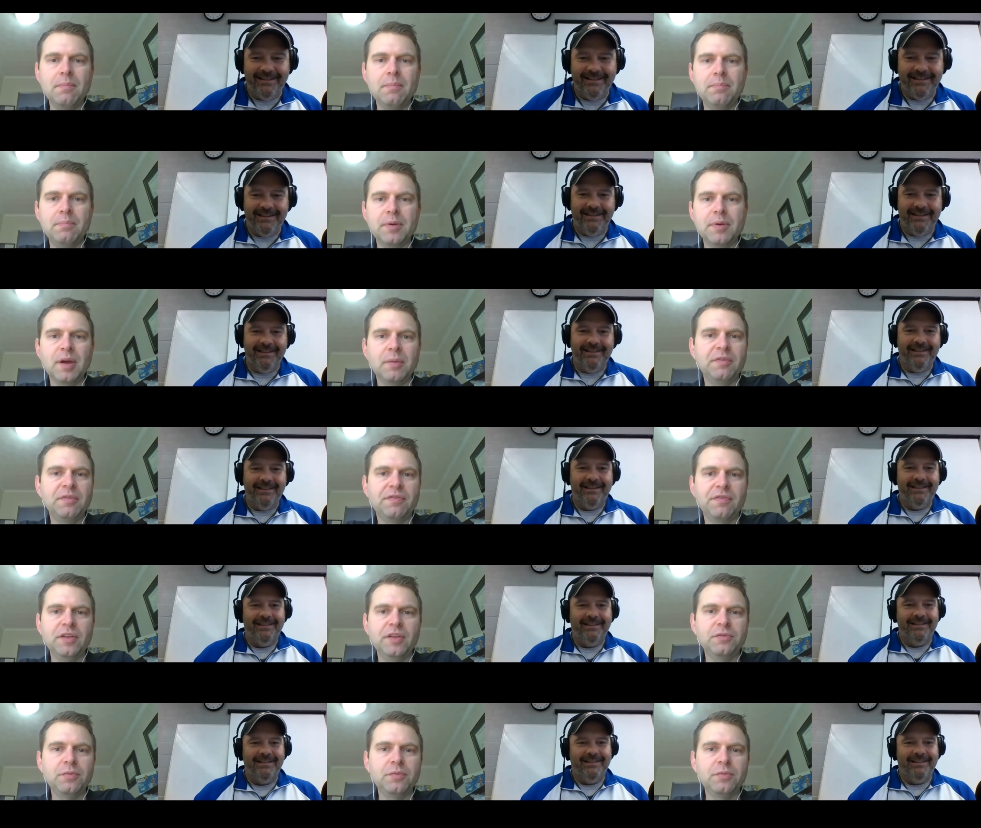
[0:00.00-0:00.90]
Speaker 1: becoming
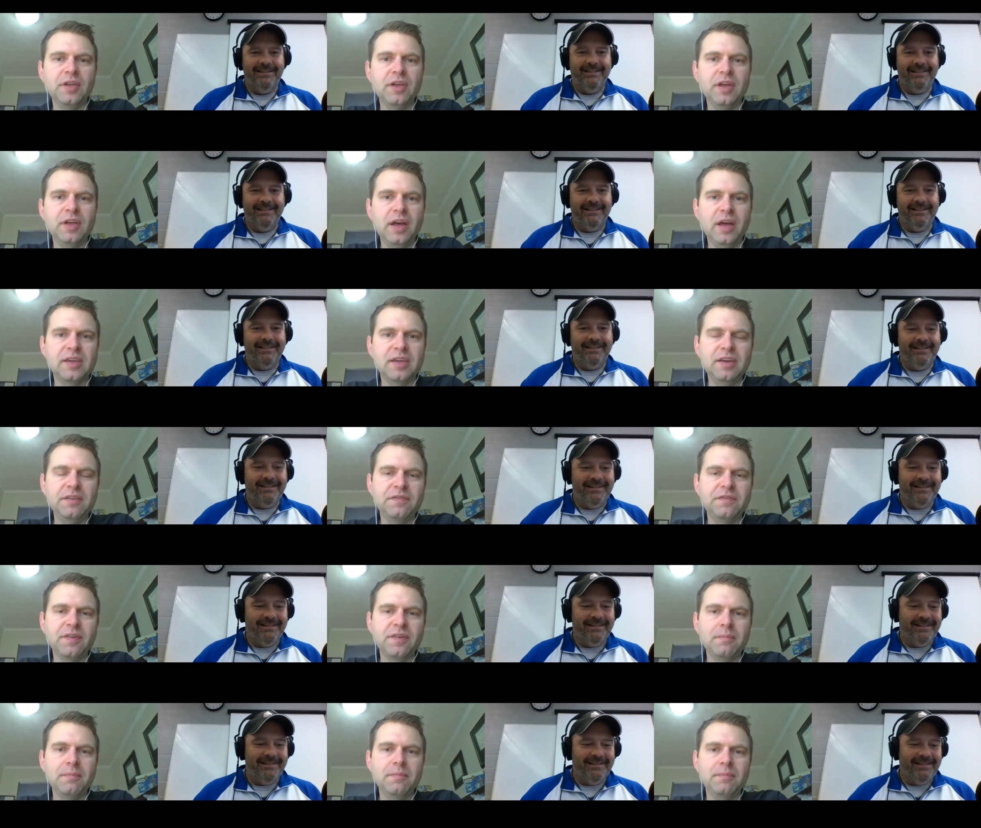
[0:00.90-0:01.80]
friends with a, a kid
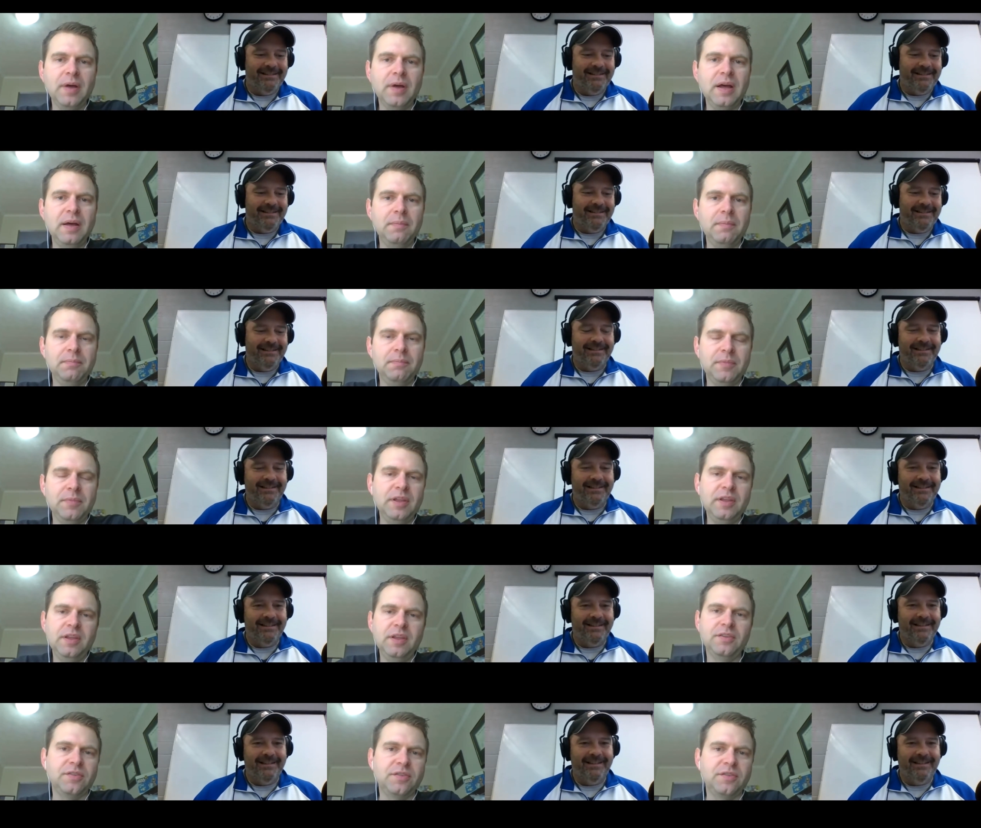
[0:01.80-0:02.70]
from um,
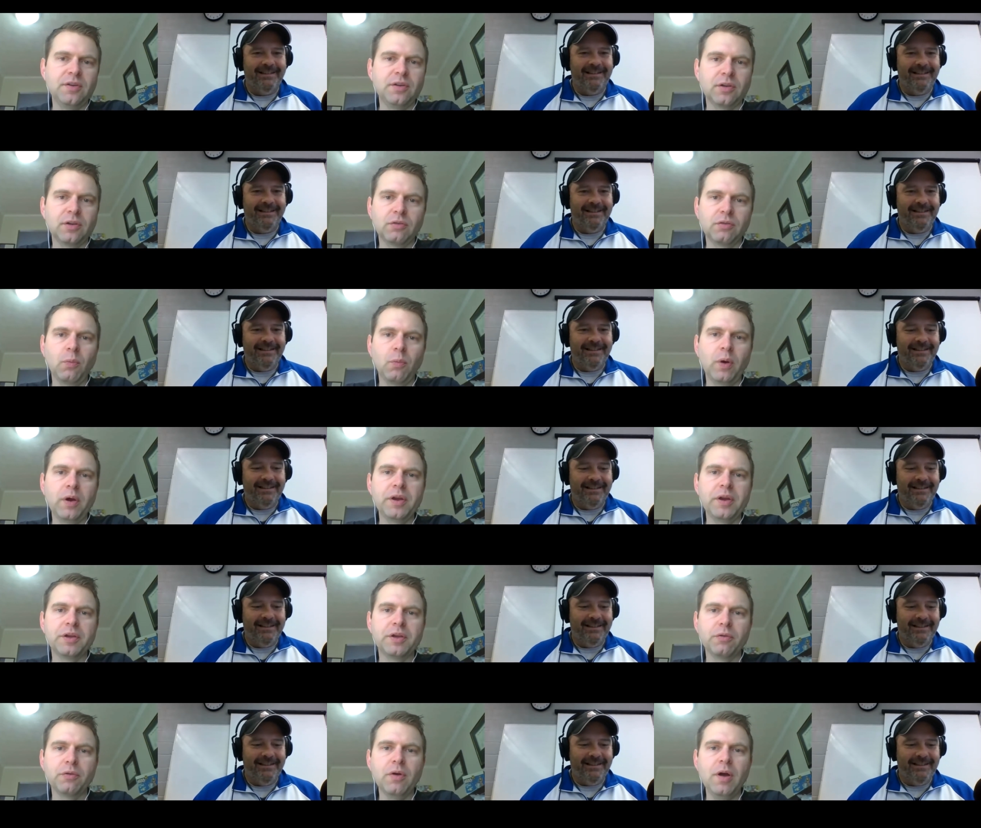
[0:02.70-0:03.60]
his where he
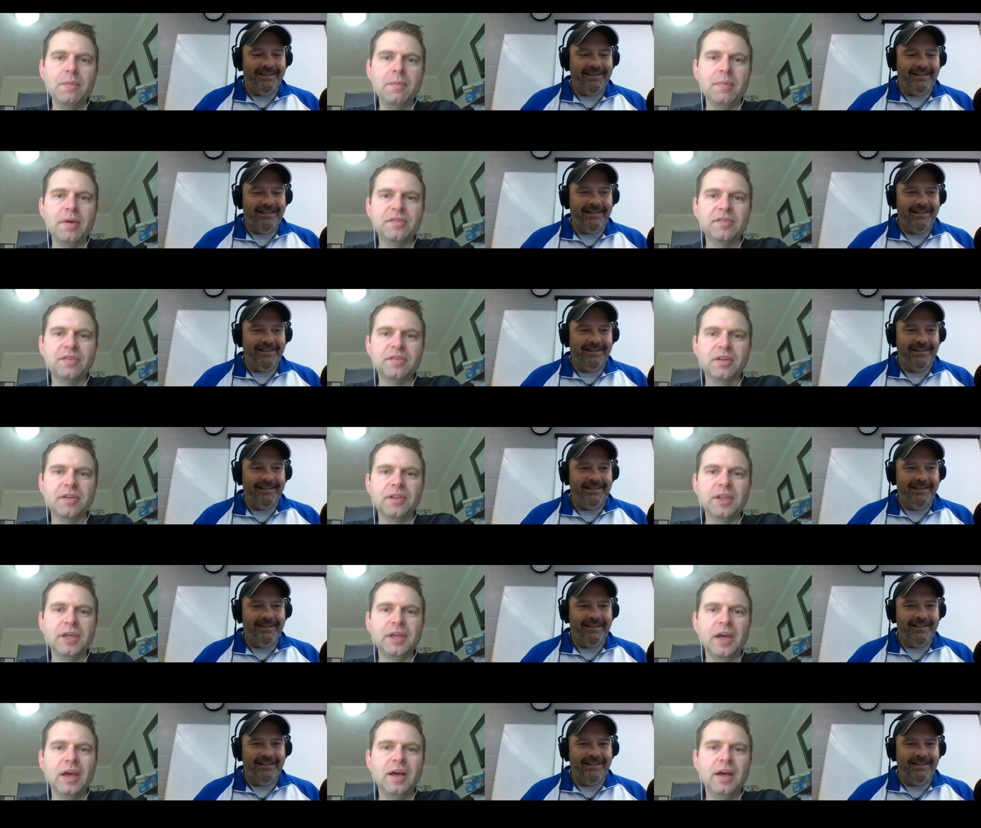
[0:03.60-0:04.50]
grew up,
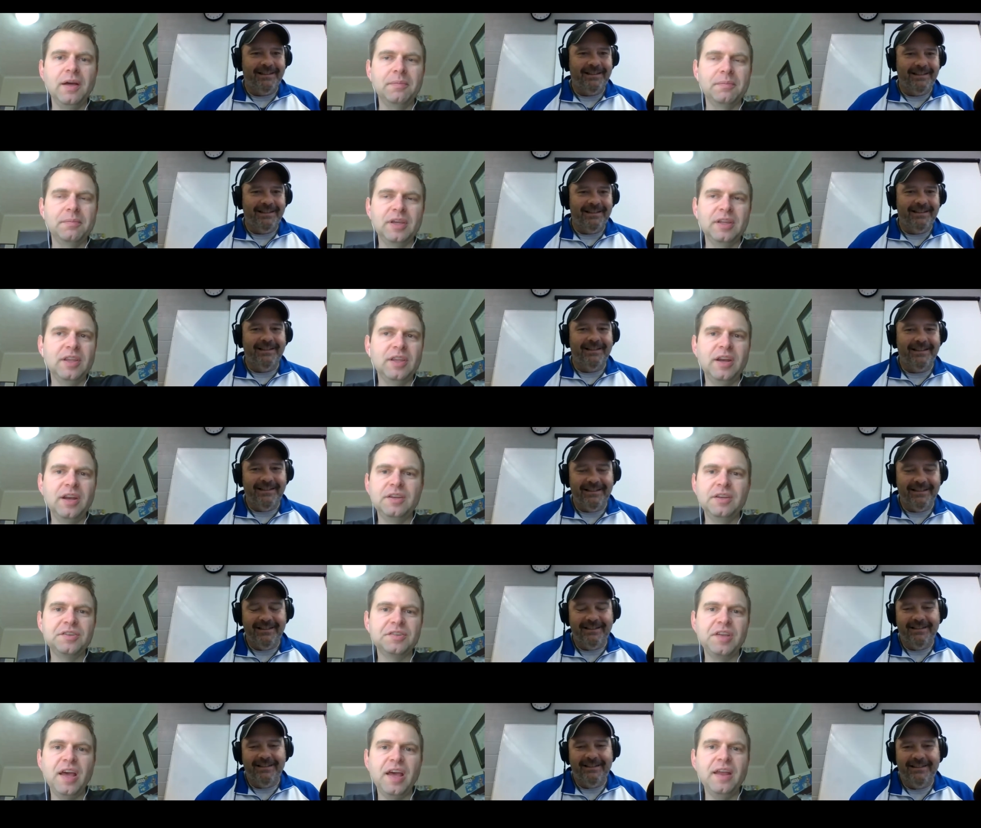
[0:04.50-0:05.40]
basically, um, kid that had
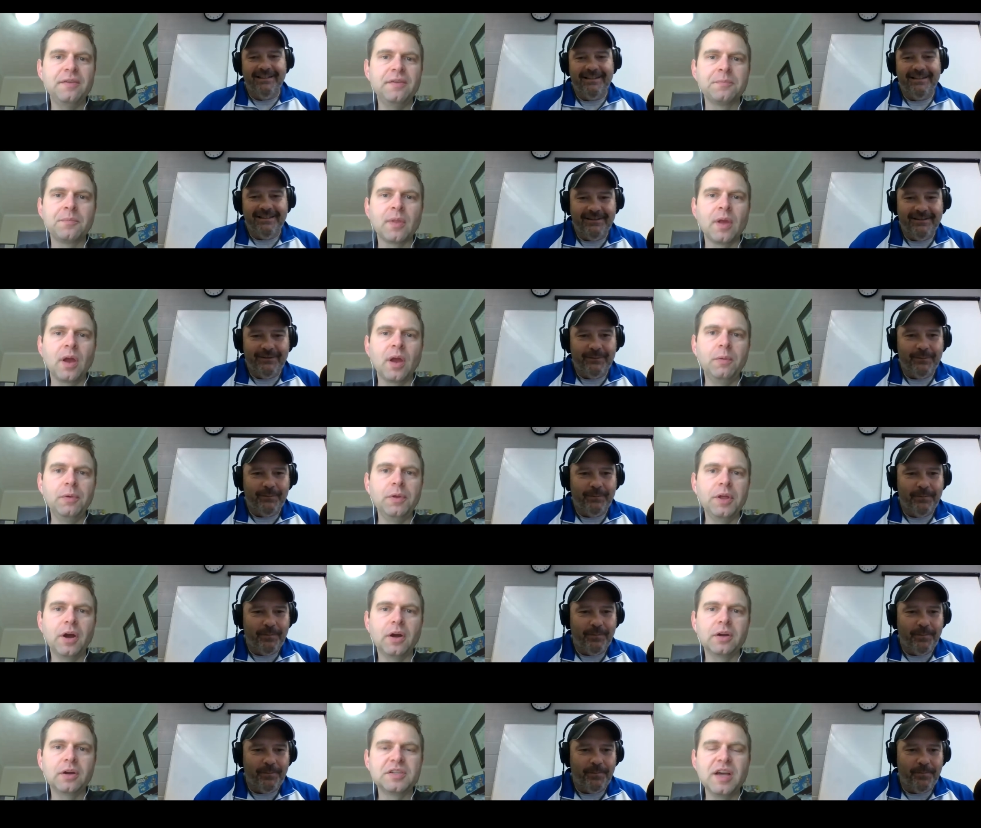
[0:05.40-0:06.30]
just had a really
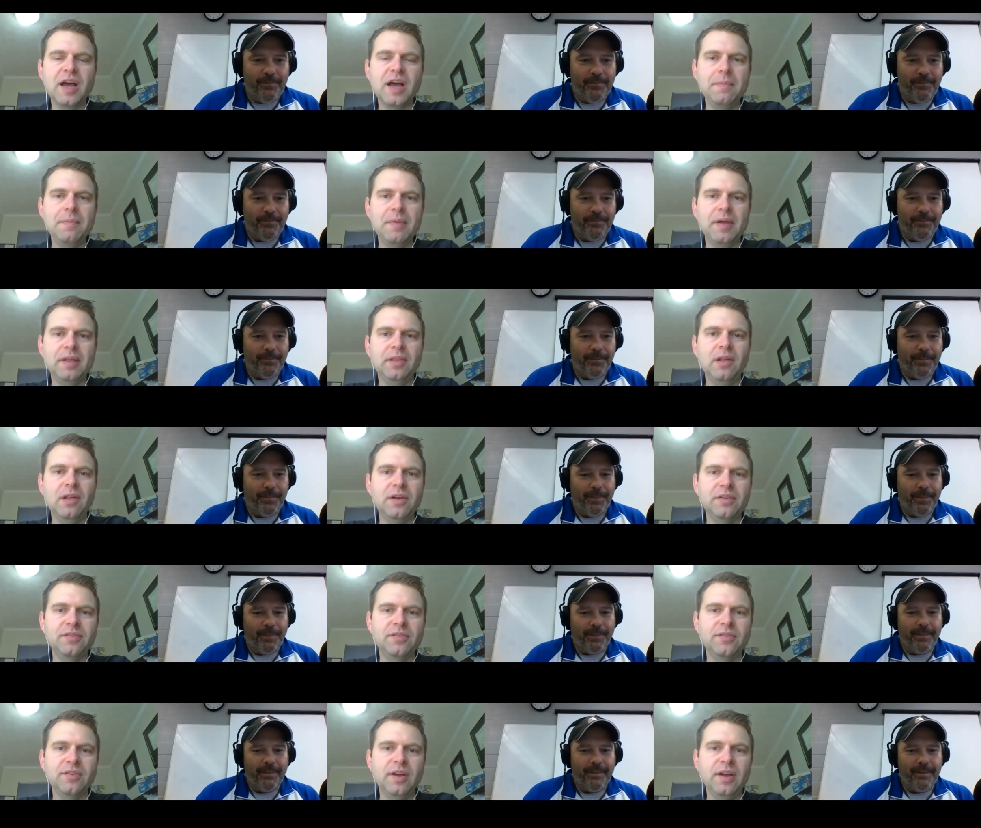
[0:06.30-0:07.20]
hard time, had
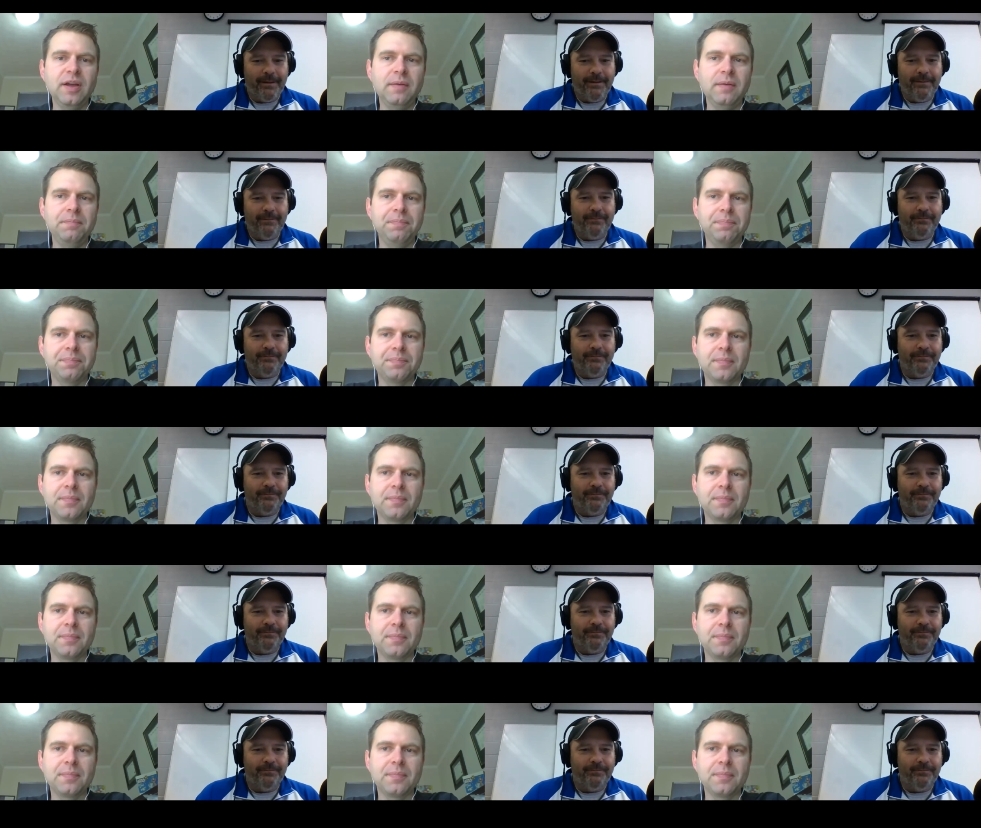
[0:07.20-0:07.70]
lost um,